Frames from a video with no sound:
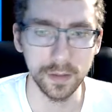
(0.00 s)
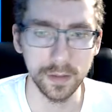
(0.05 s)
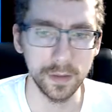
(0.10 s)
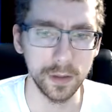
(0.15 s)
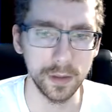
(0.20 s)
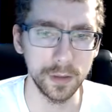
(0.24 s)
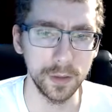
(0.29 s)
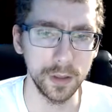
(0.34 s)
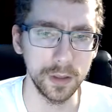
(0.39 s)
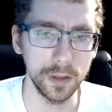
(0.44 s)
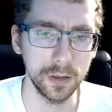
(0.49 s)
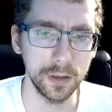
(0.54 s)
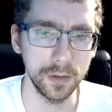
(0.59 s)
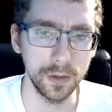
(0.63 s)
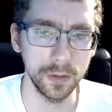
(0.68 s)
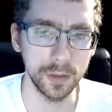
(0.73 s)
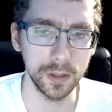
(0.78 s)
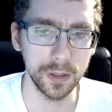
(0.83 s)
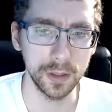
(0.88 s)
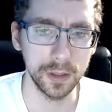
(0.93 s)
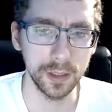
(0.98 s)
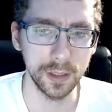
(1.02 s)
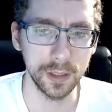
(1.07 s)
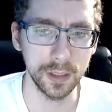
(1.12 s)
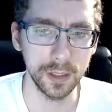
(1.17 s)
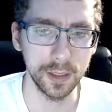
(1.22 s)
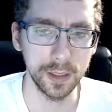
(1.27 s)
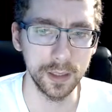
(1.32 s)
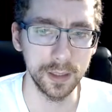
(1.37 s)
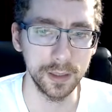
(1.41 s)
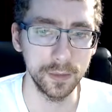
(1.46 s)
liberties groups insisted
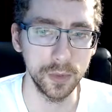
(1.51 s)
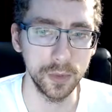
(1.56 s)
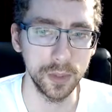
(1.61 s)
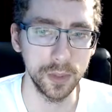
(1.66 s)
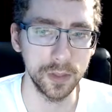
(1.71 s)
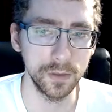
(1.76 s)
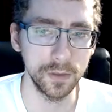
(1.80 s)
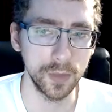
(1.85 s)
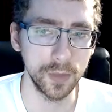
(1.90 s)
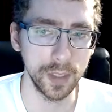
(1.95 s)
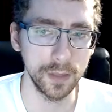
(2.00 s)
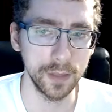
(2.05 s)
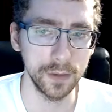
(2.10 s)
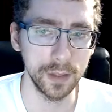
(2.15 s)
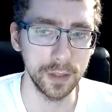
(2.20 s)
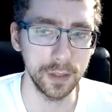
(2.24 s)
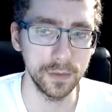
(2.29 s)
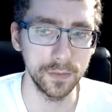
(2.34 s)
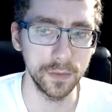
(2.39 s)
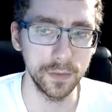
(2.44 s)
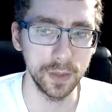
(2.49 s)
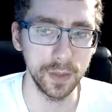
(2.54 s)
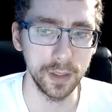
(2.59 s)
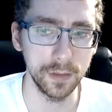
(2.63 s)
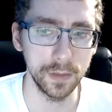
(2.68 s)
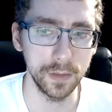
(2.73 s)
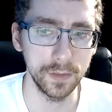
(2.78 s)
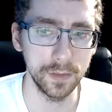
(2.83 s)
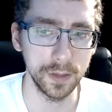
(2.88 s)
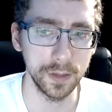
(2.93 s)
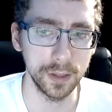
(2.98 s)
it is a breach of privacy and freedom
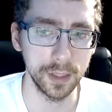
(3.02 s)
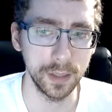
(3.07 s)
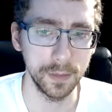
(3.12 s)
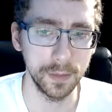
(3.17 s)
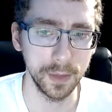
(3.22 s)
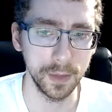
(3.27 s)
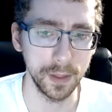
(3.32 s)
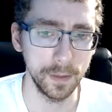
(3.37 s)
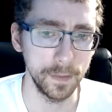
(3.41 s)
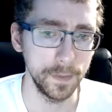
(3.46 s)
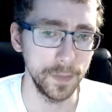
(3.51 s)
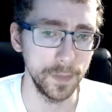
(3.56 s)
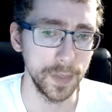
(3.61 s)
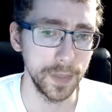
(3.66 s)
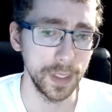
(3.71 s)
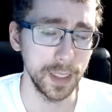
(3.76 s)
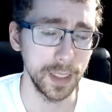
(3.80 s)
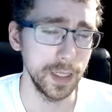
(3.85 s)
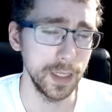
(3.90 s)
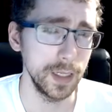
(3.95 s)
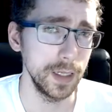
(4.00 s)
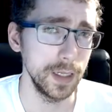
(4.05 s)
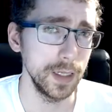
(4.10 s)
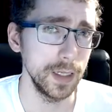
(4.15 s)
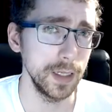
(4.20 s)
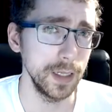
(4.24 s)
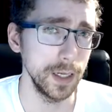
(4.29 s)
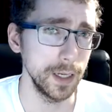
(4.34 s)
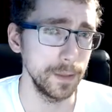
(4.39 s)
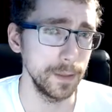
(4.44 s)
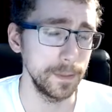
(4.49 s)
of assembly.
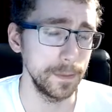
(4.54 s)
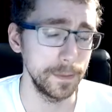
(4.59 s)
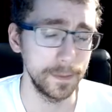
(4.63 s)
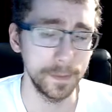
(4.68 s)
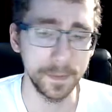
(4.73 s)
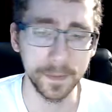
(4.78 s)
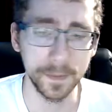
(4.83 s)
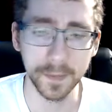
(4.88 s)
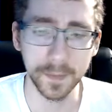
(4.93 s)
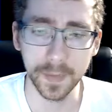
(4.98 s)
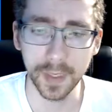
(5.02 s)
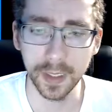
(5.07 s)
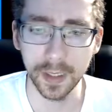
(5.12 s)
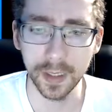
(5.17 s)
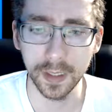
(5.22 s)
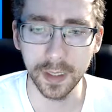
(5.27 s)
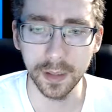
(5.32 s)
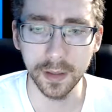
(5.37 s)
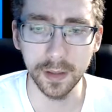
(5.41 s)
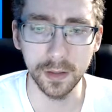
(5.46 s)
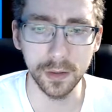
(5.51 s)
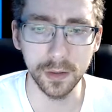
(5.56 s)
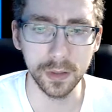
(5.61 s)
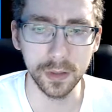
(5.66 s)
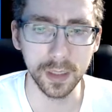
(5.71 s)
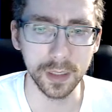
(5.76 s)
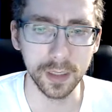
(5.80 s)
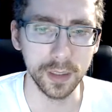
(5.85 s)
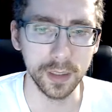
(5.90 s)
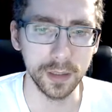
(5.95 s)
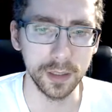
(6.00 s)
Yeah. New
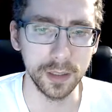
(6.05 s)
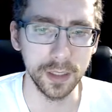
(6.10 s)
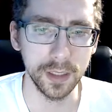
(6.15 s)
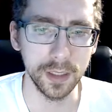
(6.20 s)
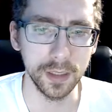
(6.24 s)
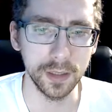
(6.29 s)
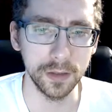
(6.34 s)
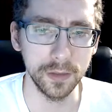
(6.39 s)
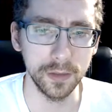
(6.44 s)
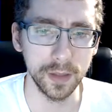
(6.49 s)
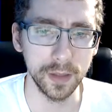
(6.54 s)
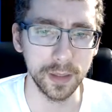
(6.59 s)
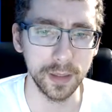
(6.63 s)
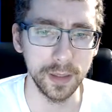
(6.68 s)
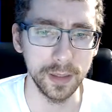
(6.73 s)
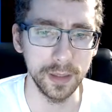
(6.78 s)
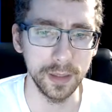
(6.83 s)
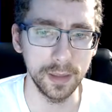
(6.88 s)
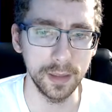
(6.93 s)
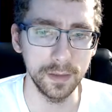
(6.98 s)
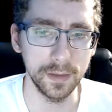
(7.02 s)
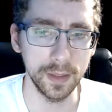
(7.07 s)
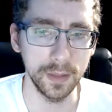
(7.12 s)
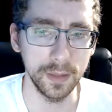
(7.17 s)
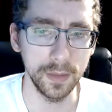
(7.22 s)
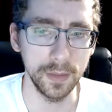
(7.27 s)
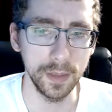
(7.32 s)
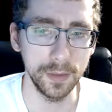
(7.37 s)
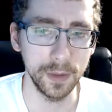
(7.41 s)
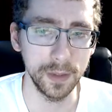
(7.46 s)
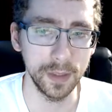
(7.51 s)
technology incorrectly identified
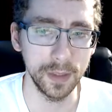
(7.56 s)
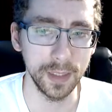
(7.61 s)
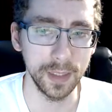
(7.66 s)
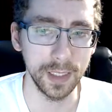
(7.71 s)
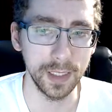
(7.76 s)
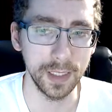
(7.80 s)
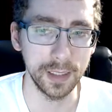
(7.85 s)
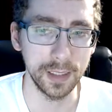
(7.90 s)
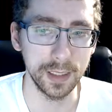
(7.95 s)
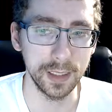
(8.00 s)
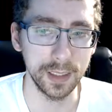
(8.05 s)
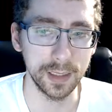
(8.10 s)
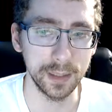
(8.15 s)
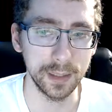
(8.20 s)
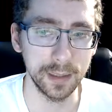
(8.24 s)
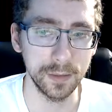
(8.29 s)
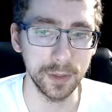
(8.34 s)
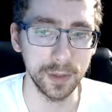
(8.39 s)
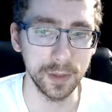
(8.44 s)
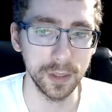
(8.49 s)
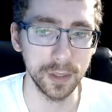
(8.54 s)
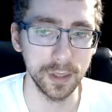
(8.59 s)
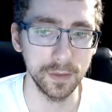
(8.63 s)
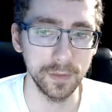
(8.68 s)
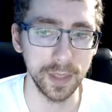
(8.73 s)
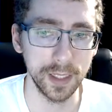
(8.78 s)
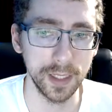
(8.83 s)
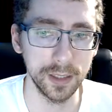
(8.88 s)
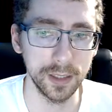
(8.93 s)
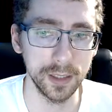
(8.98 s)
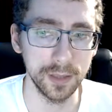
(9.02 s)
people in 96% of
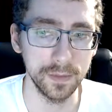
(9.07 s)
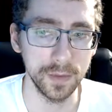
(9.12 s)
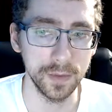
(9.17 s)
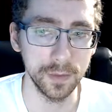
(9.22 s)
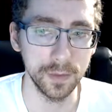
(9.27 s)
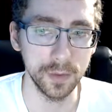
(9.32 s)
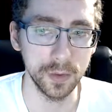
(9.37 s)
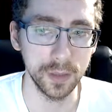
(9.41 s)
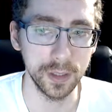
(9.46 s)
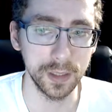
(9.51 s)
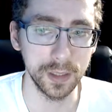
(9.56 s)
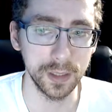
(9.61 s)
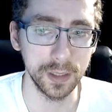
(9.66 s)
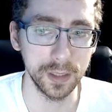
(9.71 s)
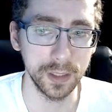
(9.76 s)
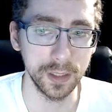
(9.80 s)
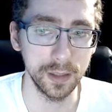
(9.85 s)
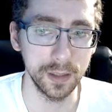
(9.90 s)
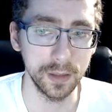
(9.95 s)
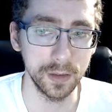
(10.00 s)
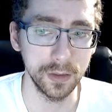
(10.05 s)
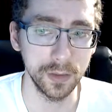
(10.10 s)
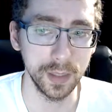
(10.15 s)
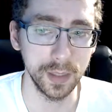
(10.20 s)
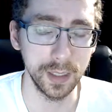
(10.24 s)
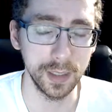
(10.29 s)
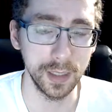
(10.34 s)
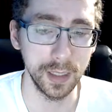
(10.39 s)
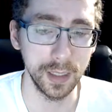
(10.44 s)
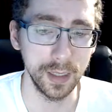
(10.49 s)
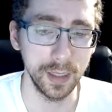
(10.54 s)
matches from 2016 to
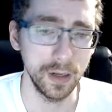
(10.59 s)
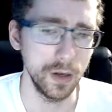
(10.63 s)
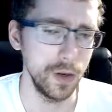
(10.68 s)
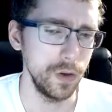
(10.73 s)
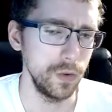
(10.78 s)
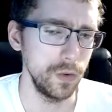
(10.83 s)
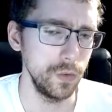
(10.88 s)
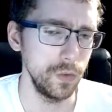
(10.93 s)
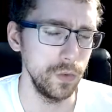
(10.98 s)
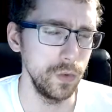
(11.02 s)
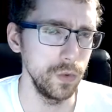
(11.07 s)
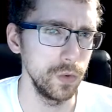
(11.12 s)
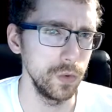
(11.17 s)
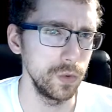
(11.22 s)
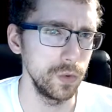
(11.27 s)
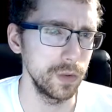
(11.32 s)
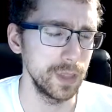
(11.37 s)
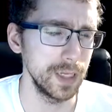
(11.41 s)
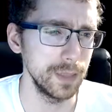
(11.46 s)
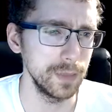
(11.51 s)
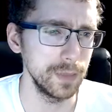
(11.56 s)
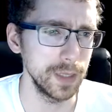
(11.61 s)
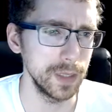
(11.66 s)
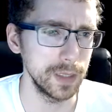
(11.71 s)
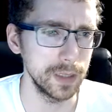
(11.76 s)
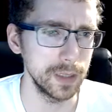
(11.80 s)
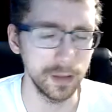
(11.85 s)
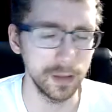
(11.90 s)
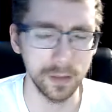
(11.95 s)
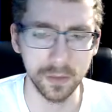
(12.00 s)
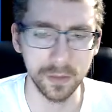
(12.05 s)
2018. Ooh, that makes
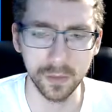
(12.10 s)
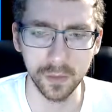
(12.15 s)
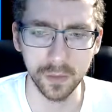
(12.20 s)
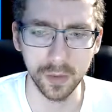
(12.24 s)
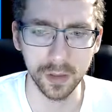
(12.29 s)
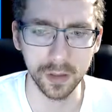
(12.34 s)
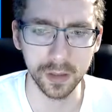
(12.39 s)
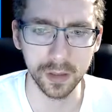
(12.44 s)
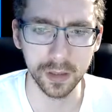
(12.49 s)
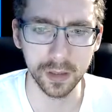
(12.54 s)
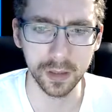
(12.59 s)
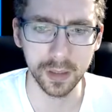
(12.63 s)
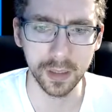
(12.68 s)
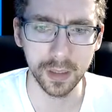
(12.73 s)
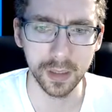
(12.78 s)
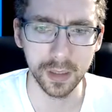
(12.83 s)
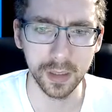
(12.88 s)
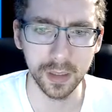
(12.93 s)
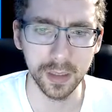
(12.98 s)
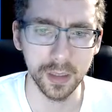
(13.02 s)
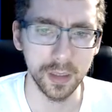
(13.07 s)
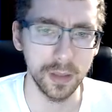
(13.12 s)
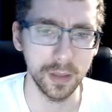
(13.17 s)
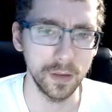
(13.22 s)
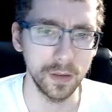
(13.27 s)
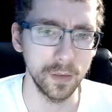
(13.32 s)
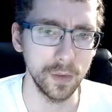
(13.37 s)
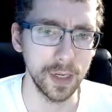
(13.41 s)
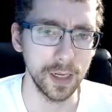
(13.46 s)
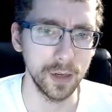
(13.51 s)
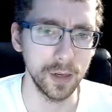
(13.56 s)
it worse.
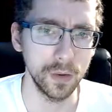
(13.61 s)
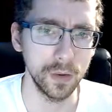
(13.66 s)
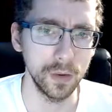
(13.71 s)
Wow.